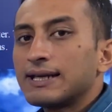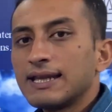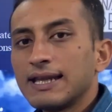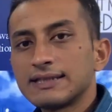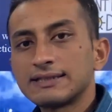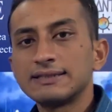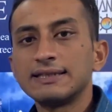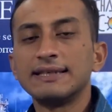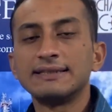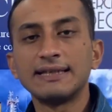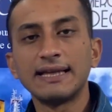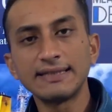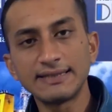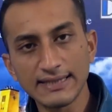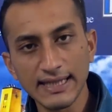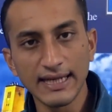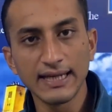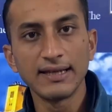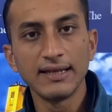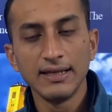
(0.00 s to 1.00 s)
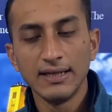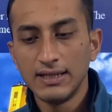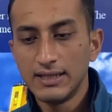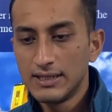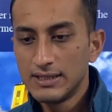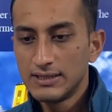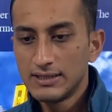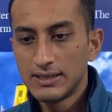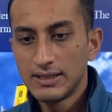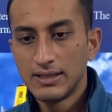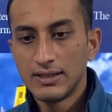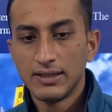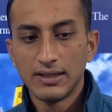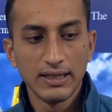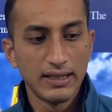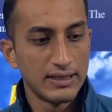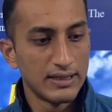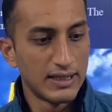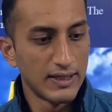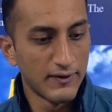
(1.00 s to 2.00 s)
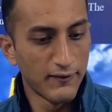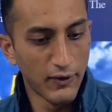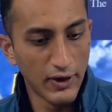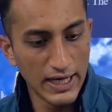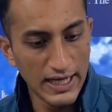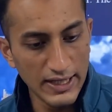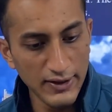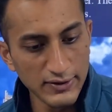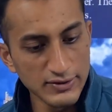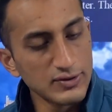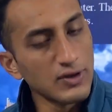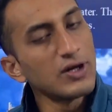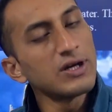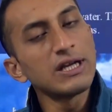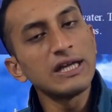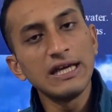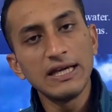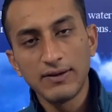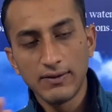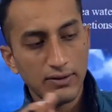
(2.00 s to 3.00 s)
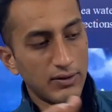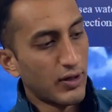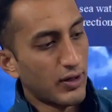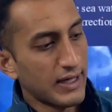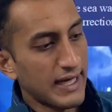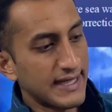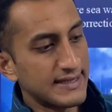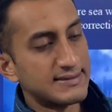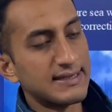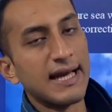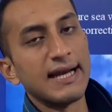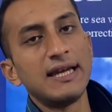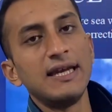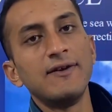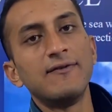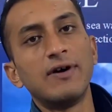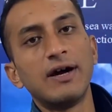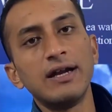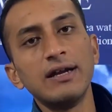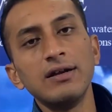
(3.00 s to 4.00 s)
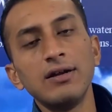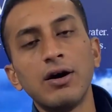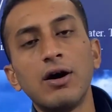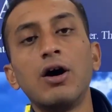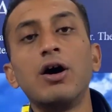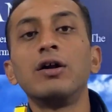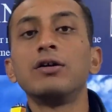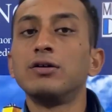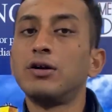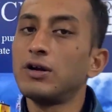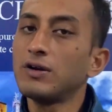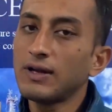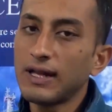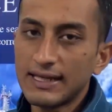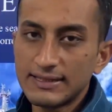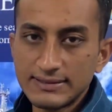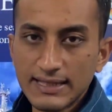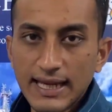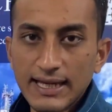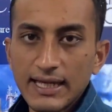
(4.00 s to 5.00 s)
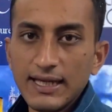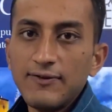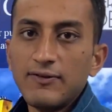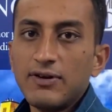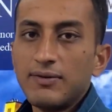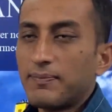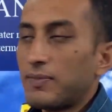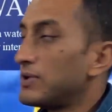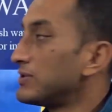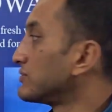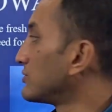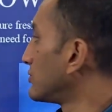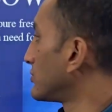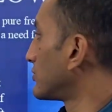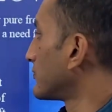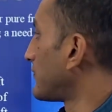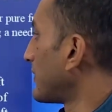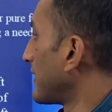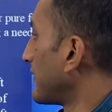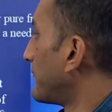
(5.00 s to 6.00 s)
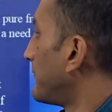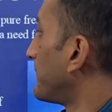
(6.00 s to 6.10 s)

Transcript: correction. As I said, the value is not exactly 1 or not exactly 1.025.